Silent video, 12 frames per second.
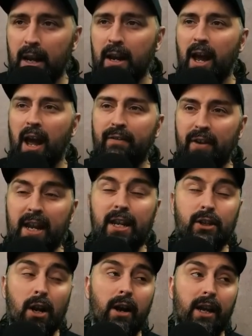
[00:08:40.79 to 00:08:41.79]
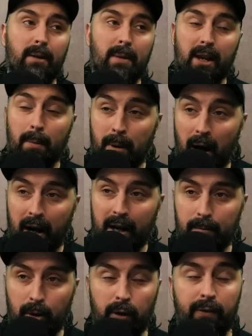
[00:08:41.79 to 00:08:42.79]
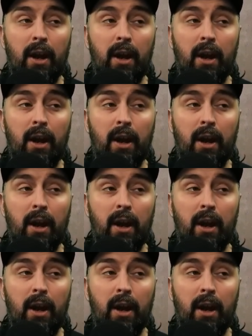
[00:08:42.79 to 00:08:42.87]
and for each target you make a pile-in move,